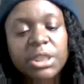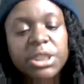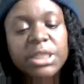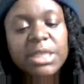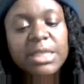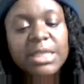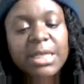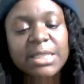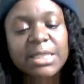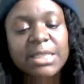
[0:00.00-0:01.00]
She
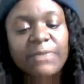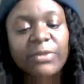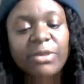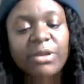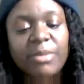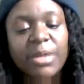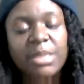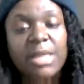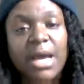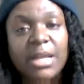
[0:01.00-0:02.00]
says let it sit for 30
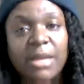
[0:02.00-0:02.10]
minutes.